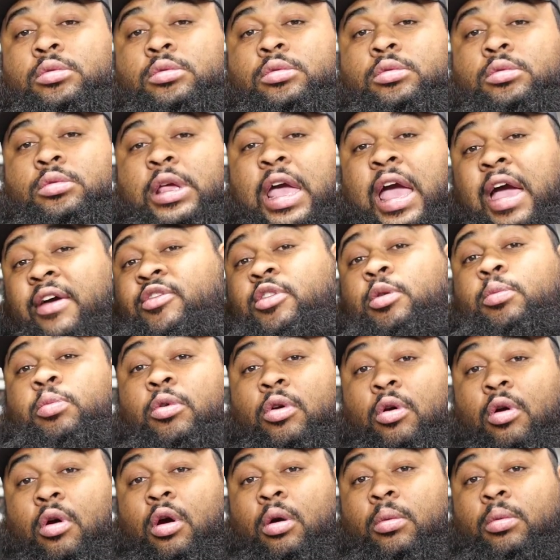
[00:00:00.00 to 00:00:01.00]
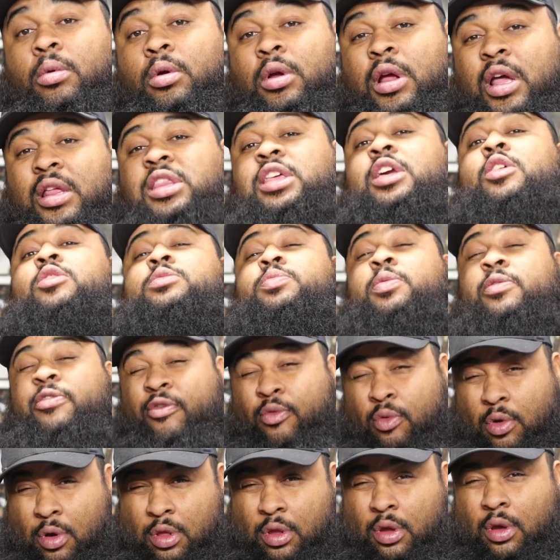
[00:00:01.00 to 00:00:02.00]
after Pearl Harbor. I think it was
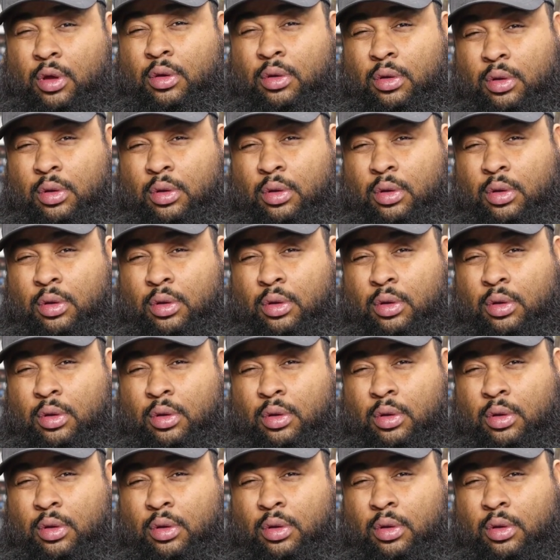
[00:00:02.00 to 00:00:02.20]
before, though.